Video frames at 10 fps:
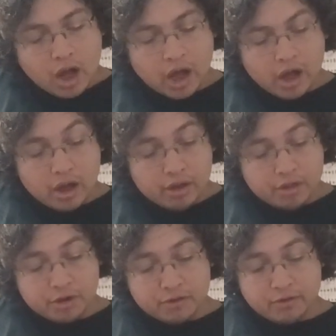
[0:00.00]

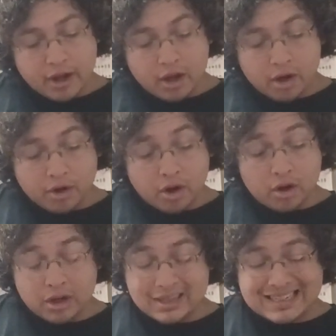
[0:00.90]
3rd fret on
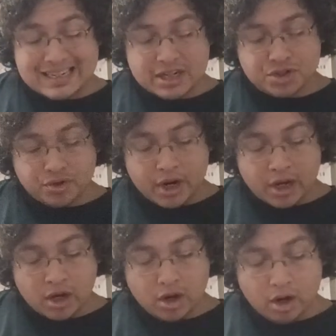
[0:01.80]
our D
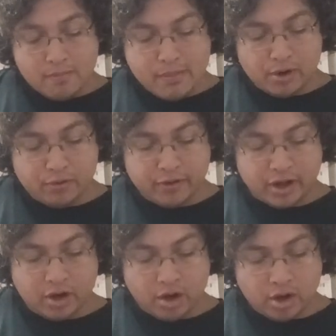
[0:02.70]
string, our middle
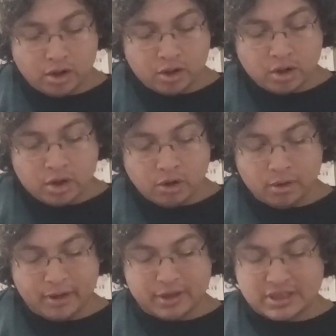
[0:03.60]
finger
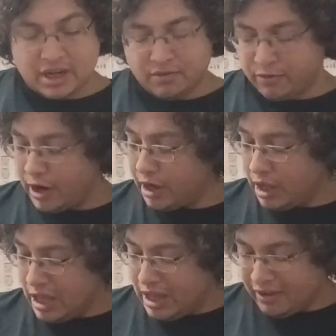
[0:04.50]
going to be on the 2nd
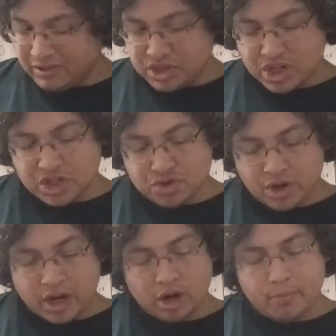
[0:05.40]
fret, the G
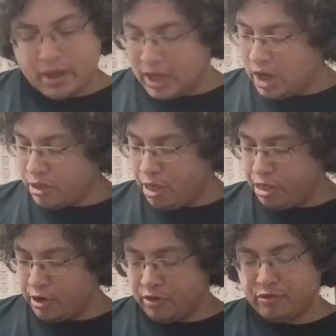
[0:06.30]
string and our pinky on the
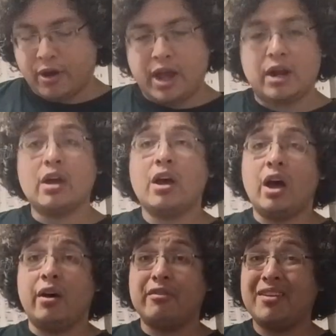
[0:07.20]
3rd fret
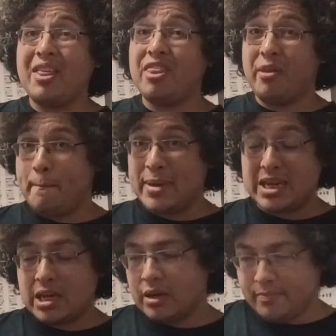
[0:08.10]
of the
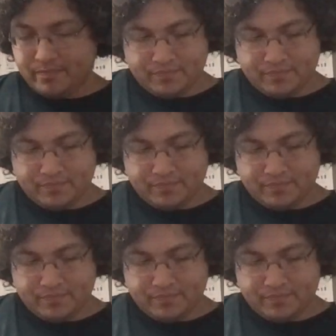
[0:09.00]
B.